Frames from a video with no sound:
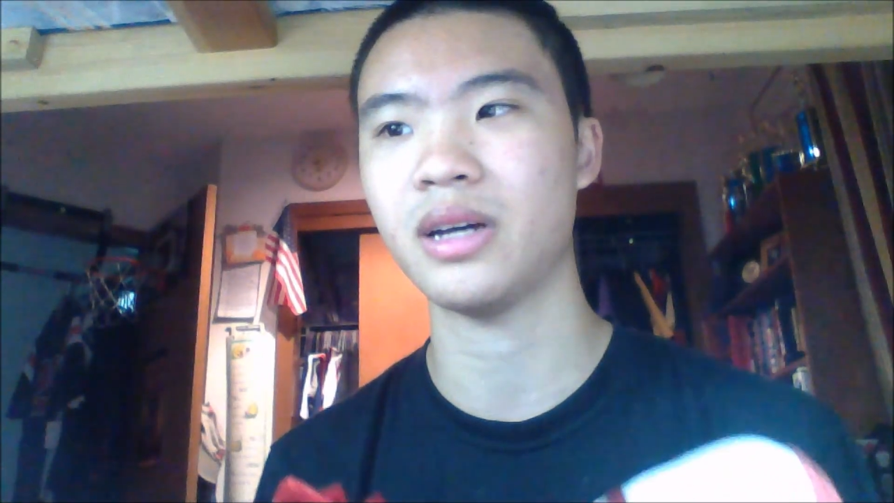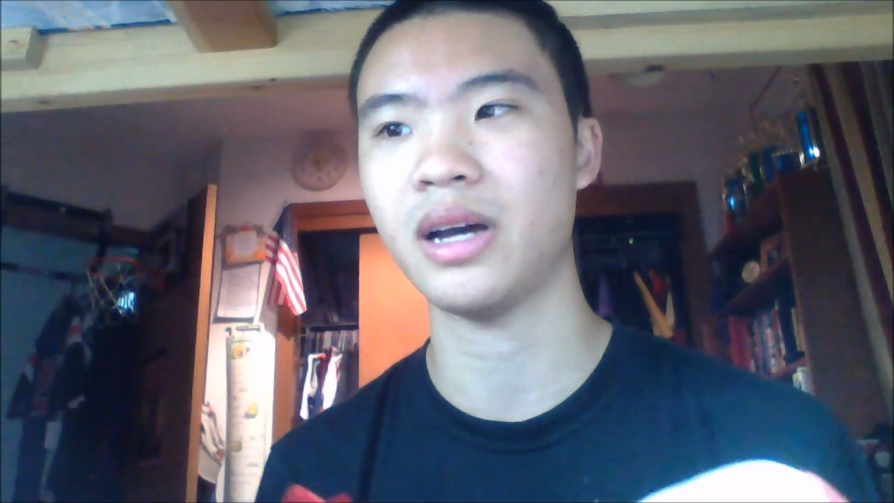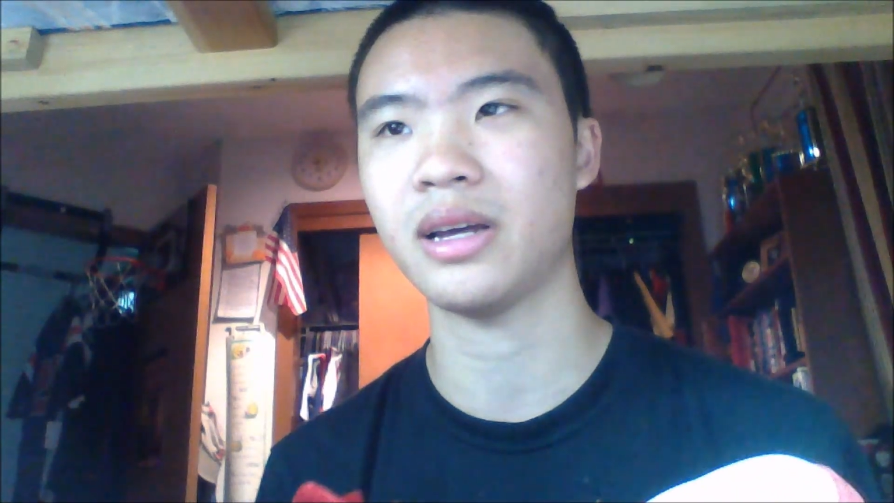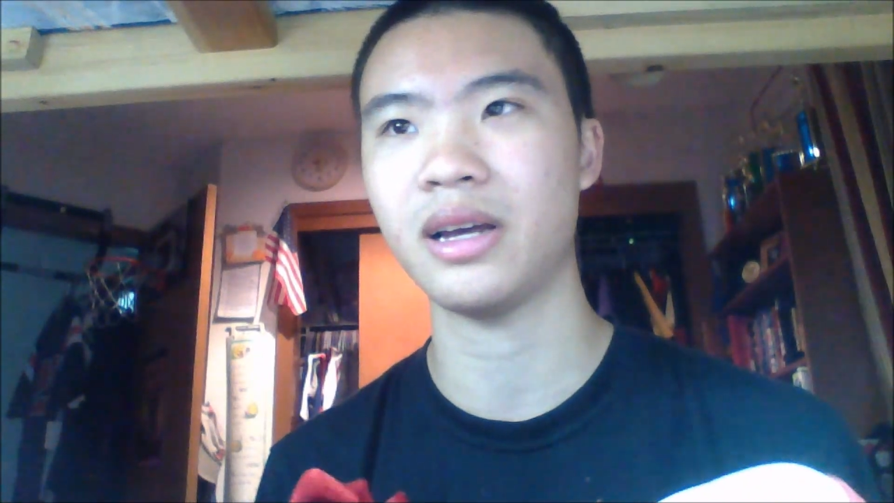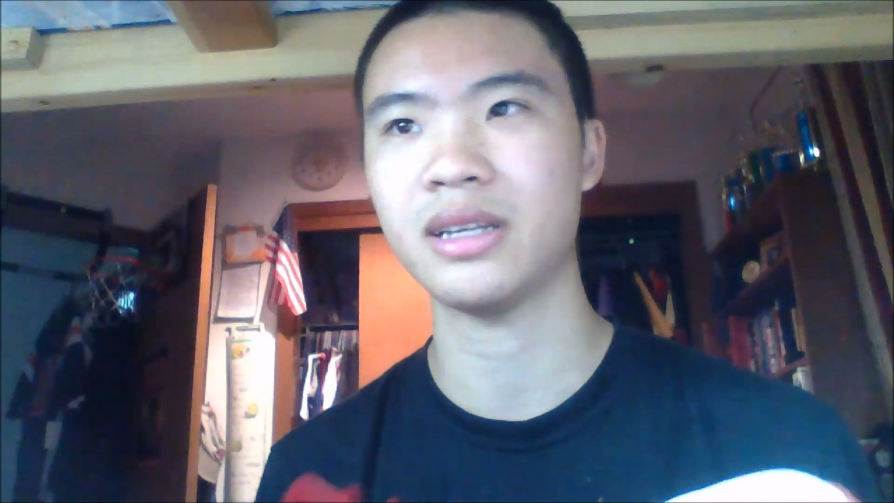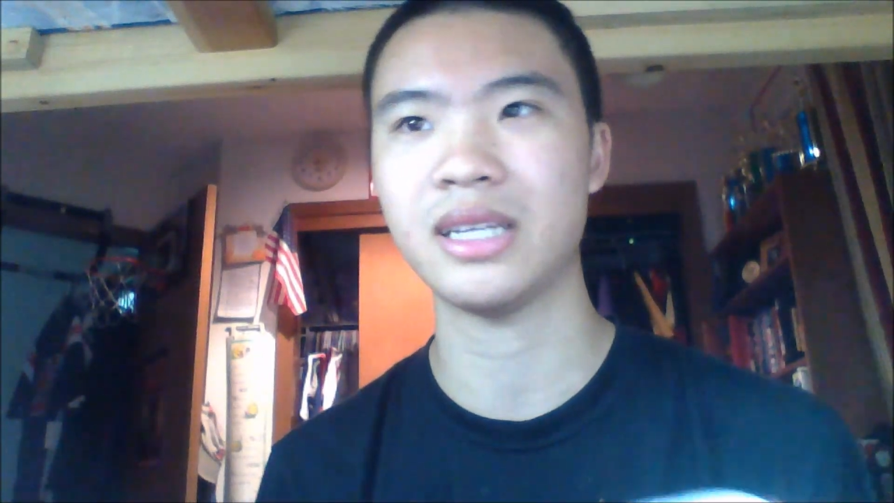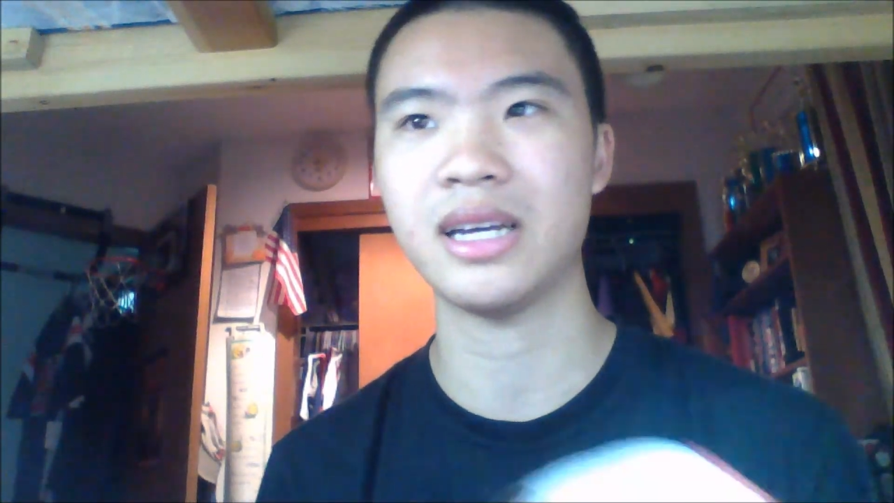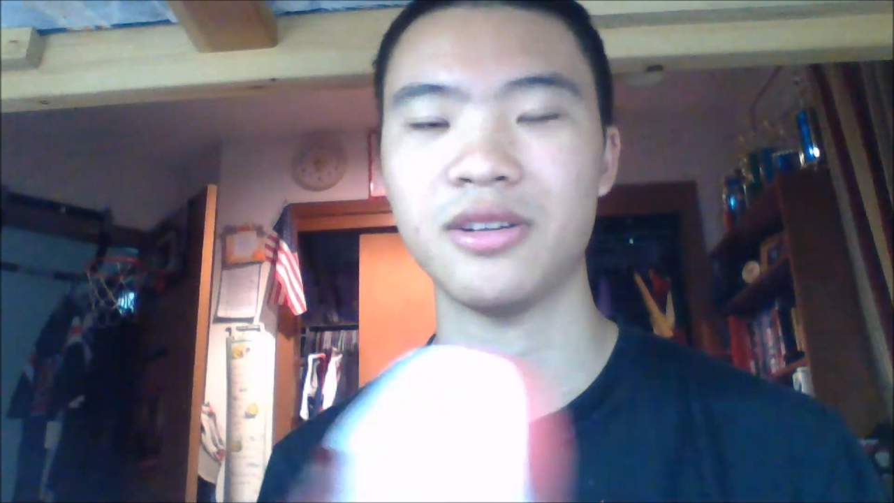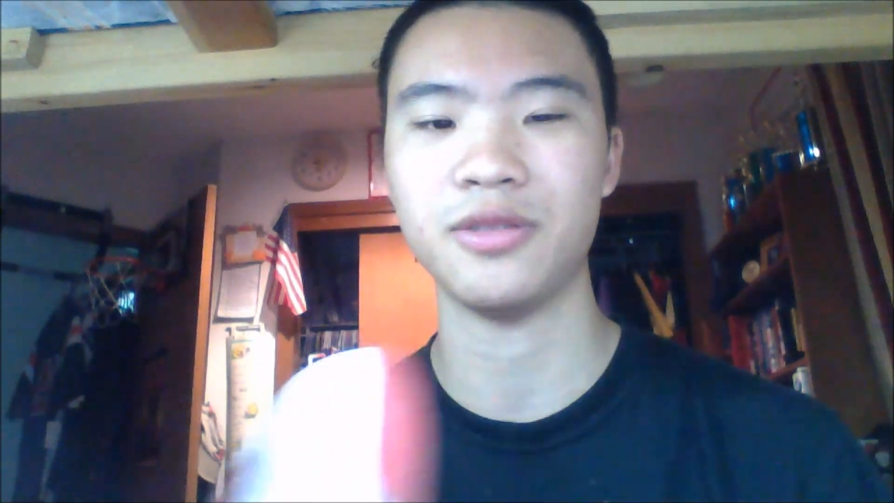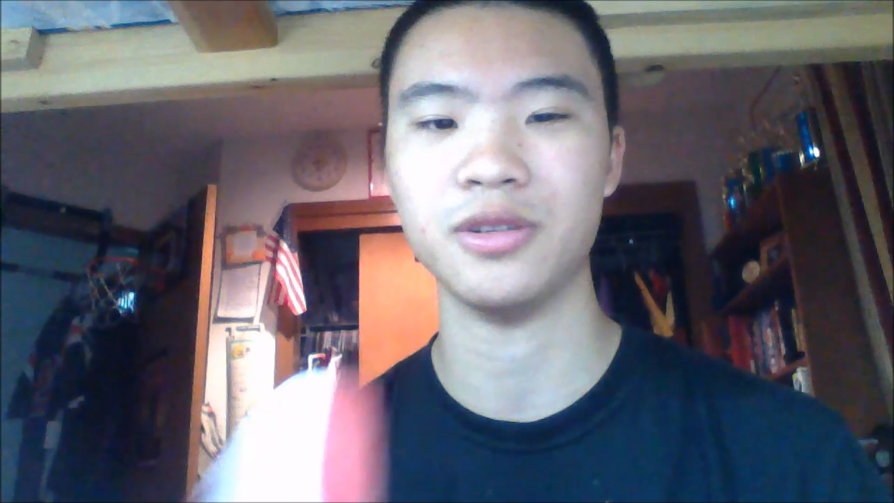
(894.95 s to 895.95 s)
I sat
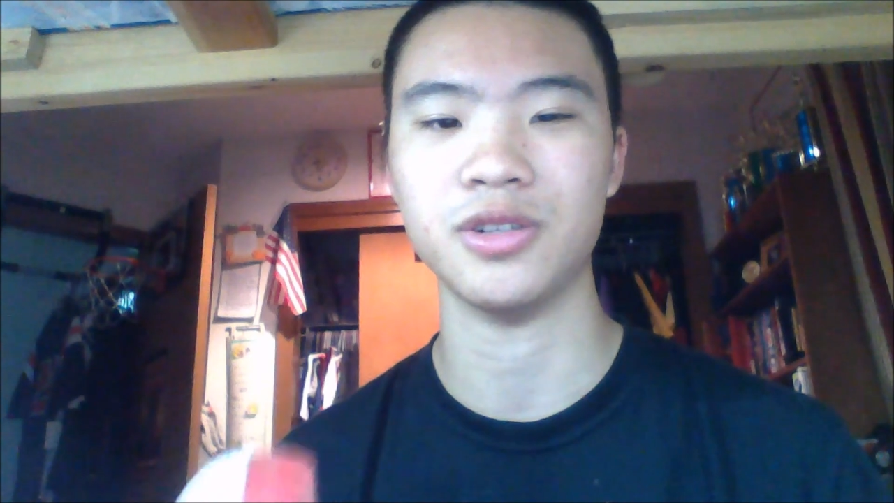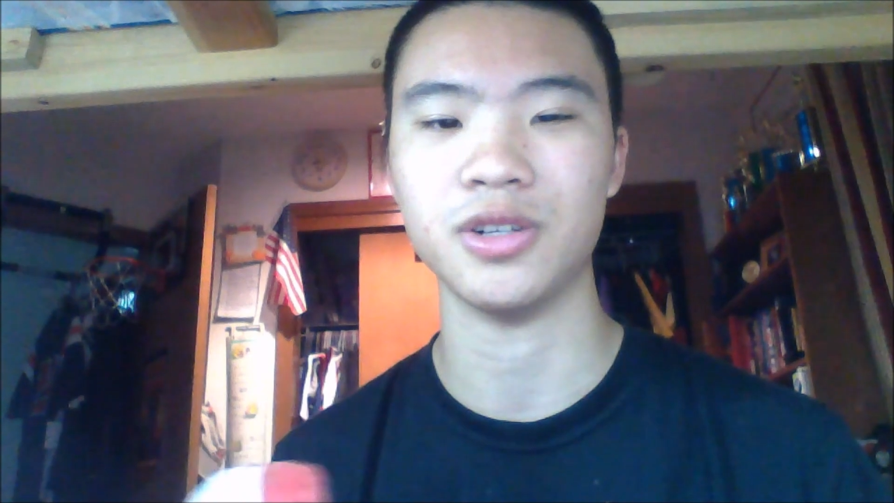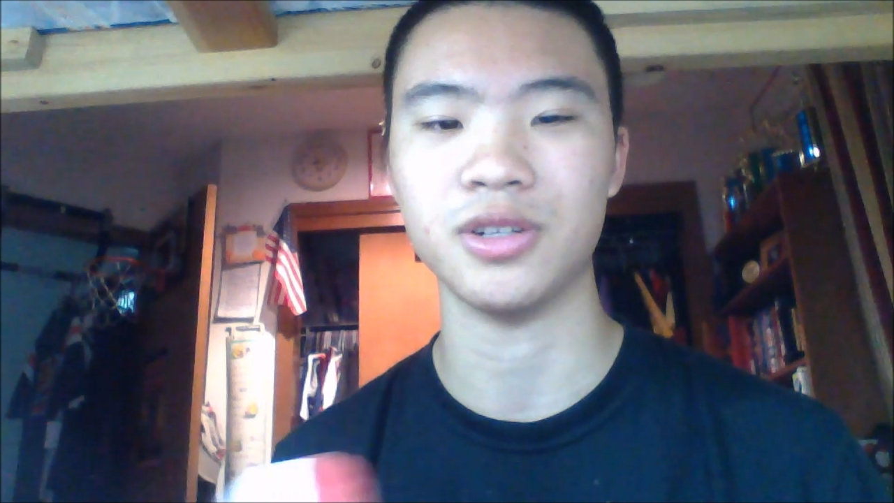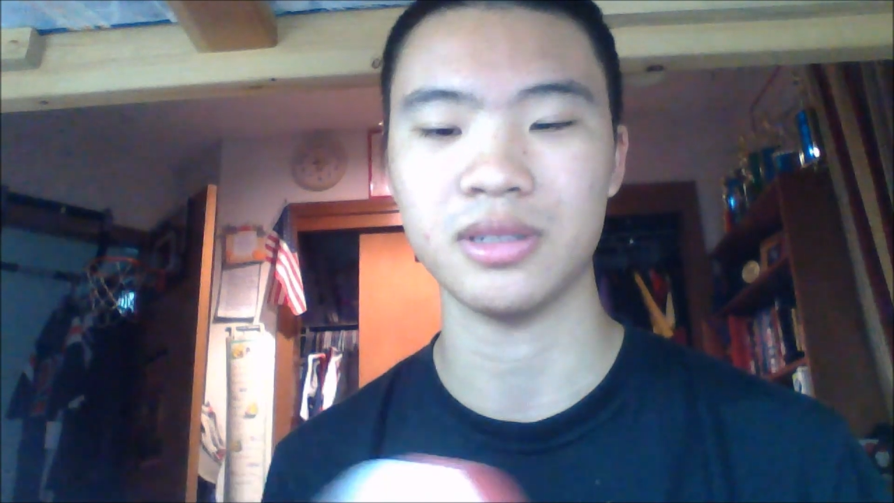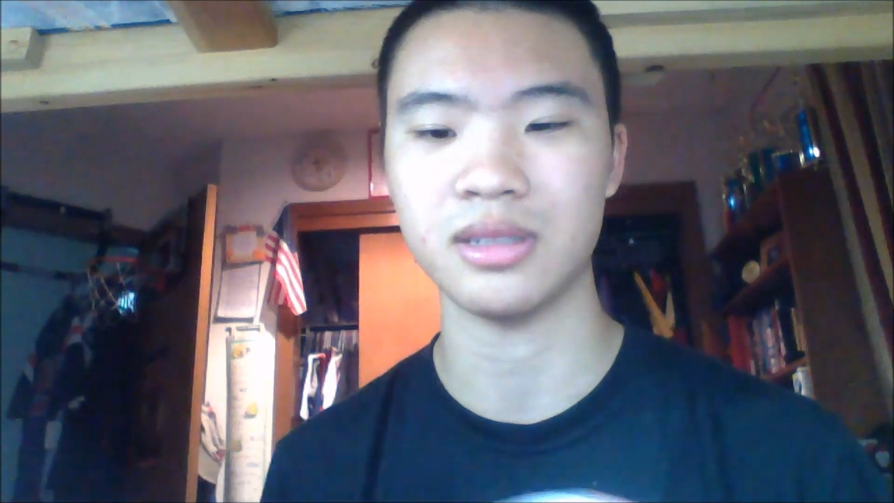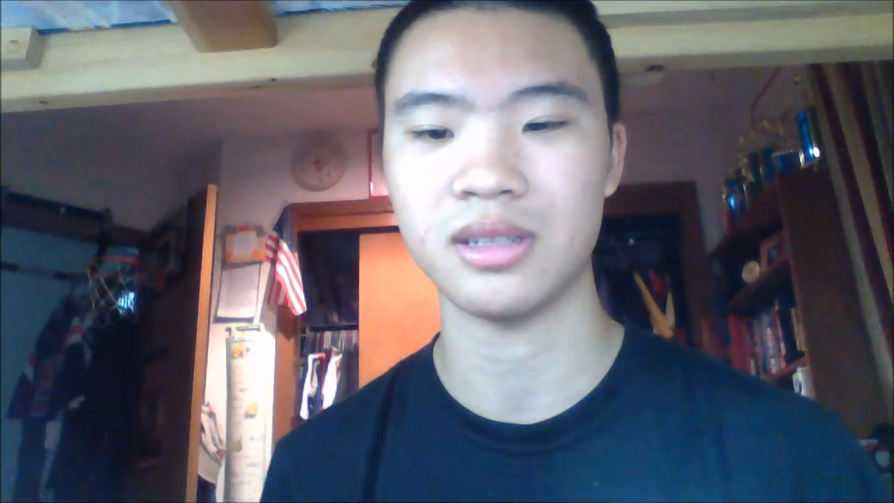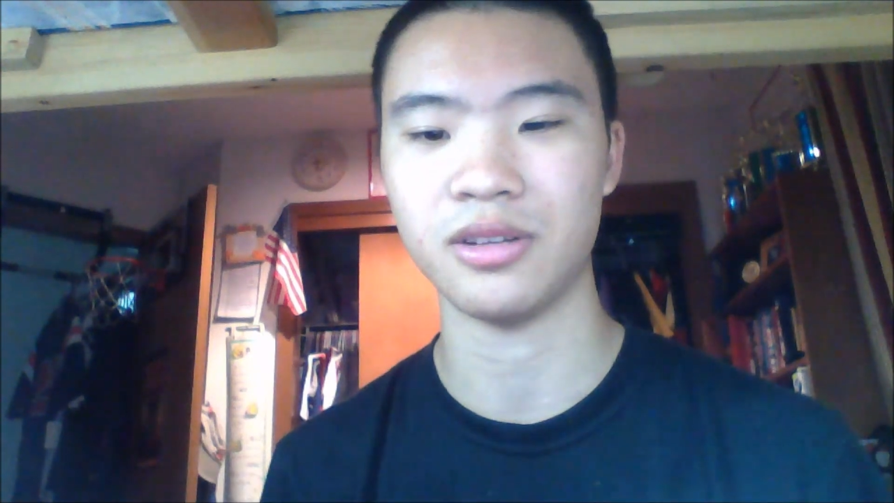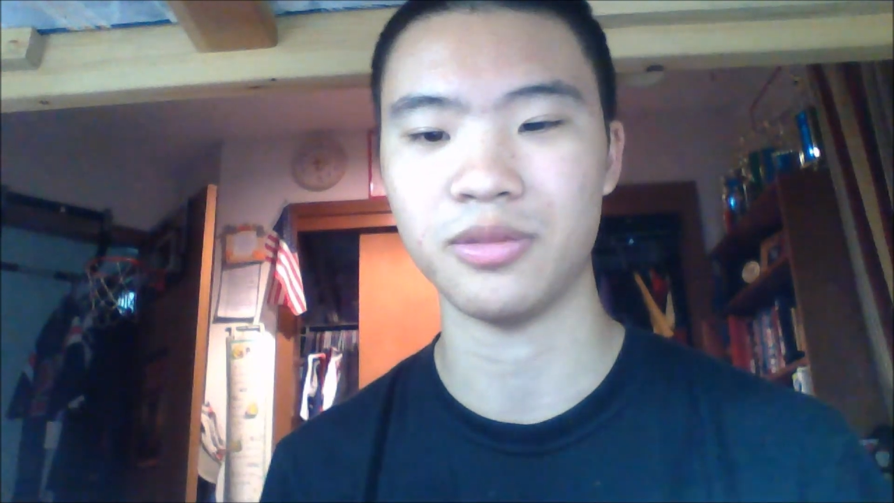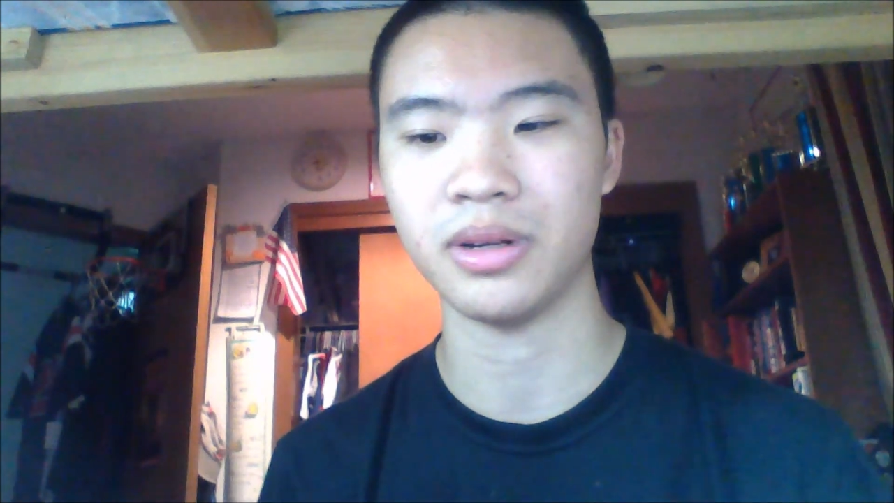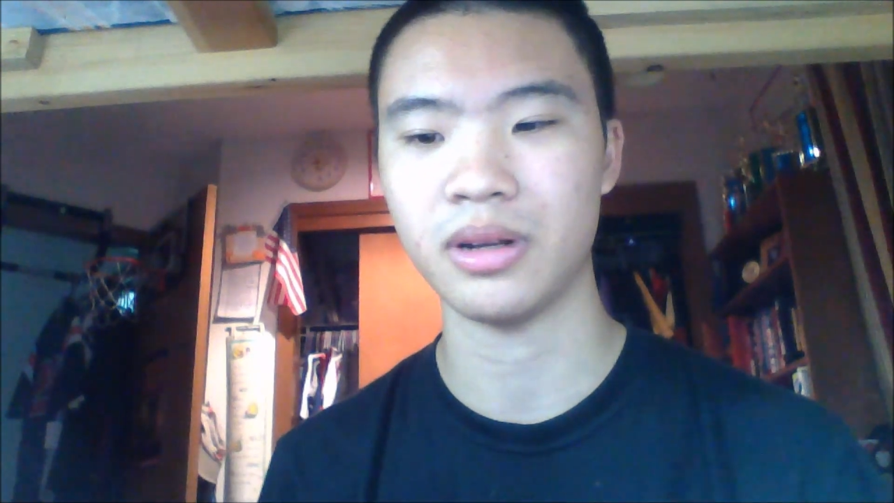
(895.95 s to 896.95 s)
out a few drills and
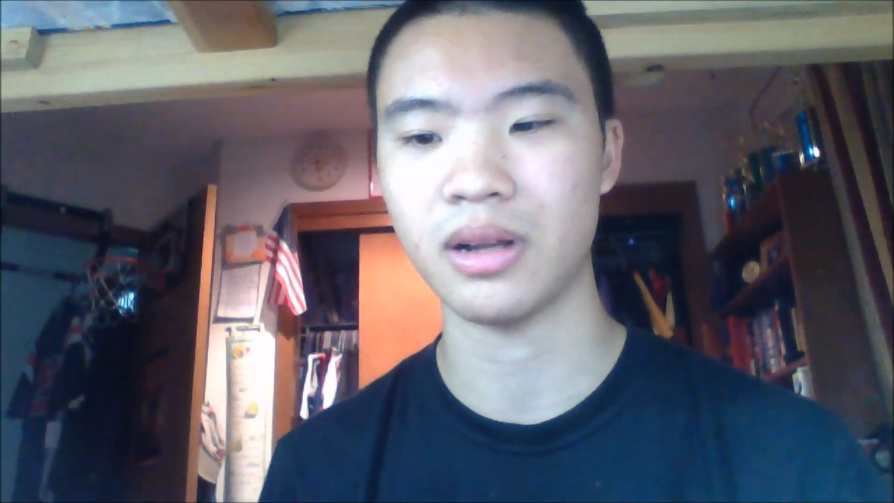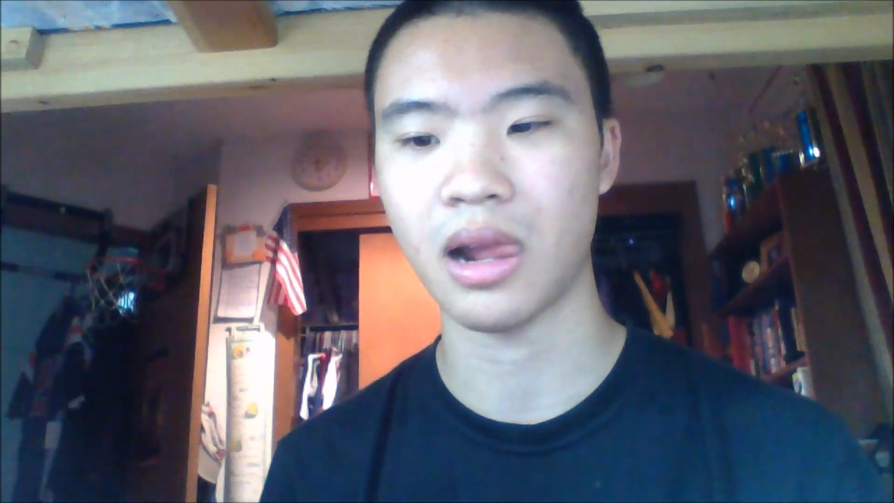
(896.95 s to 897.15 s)
stuff, but